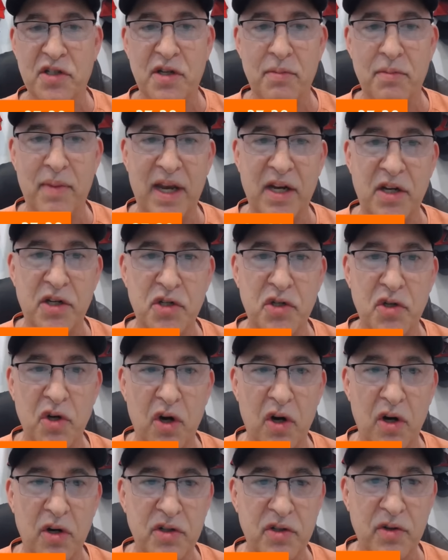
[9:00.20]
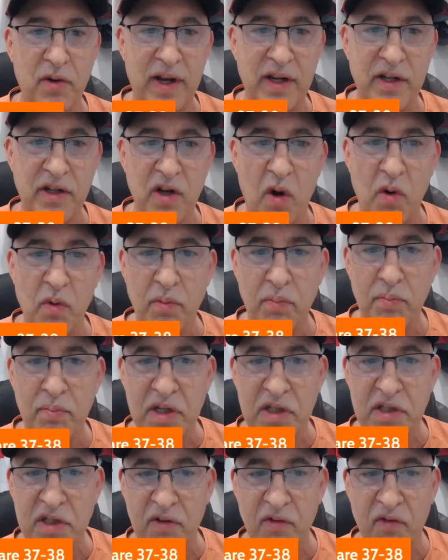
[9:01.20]
to make sure so I don't
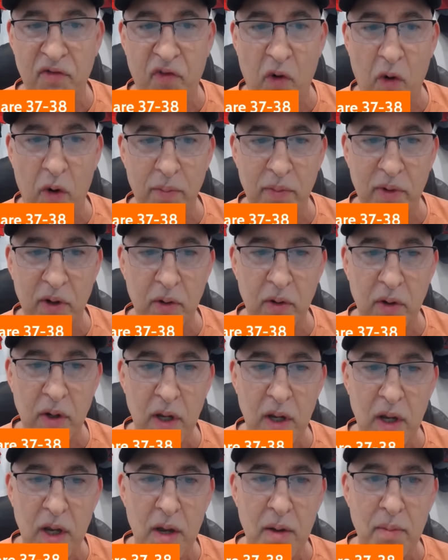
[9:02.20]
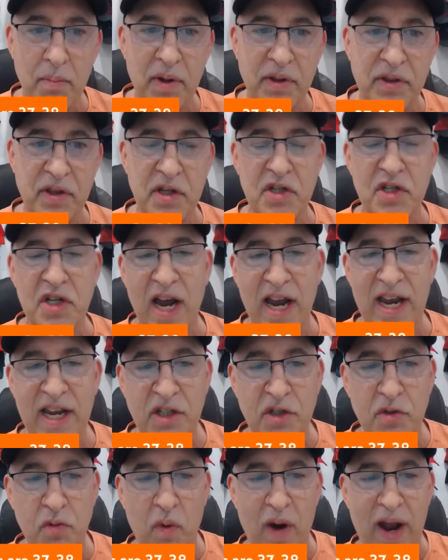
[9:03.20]
misinform you. But the
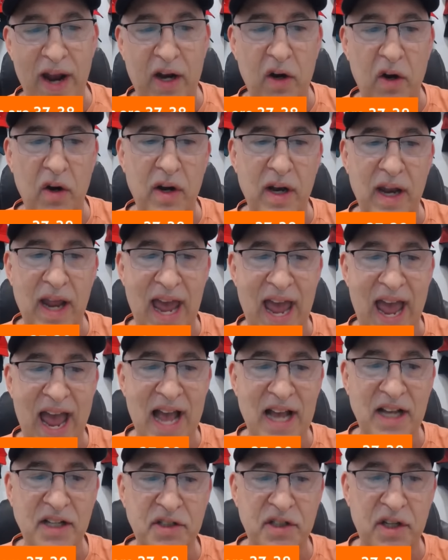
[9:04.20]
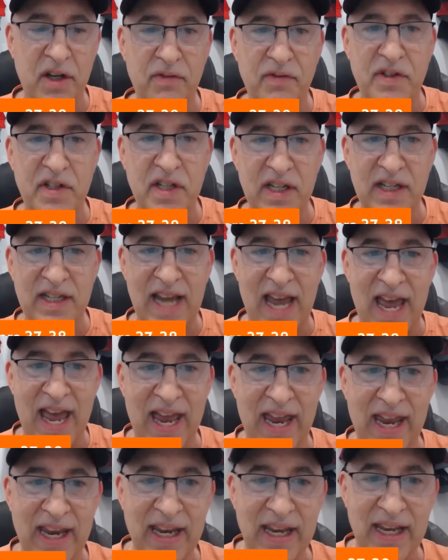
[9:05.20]
Giants' record as of
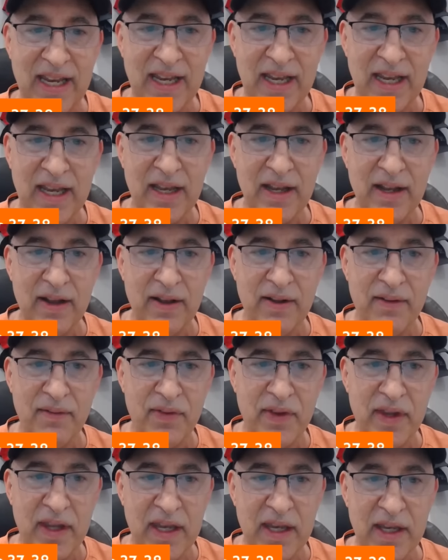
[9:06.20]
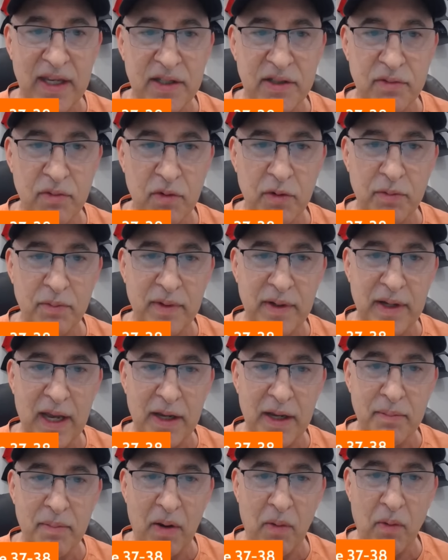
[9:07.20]
today is,
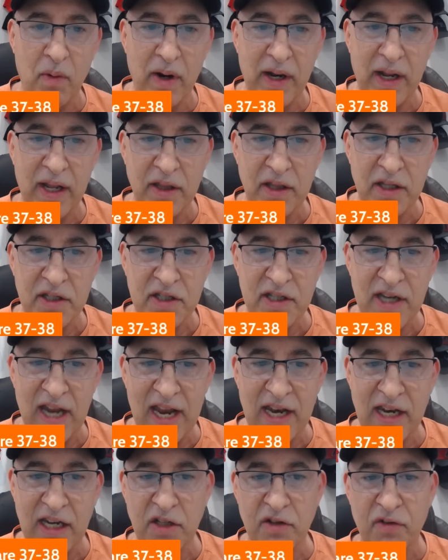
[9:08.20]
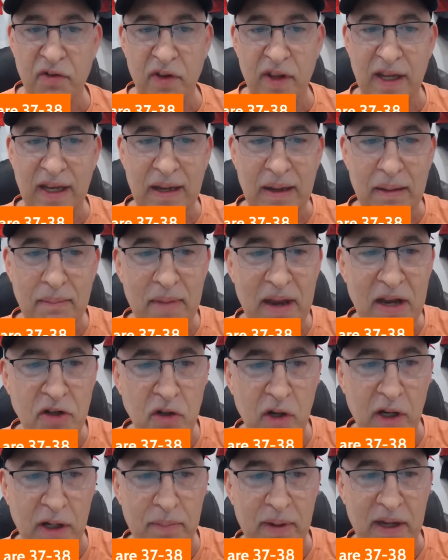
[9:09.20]
you might want to hit the standings for the
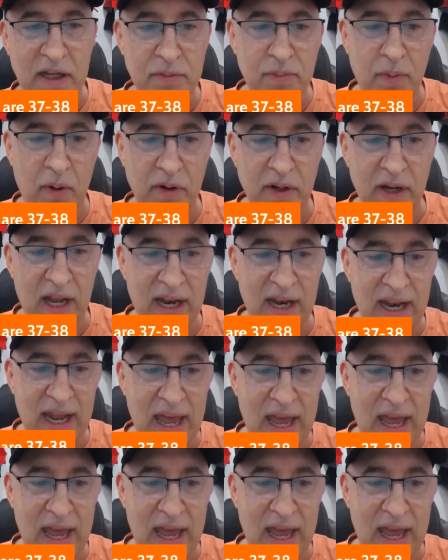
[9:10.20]
Major League Baseball, not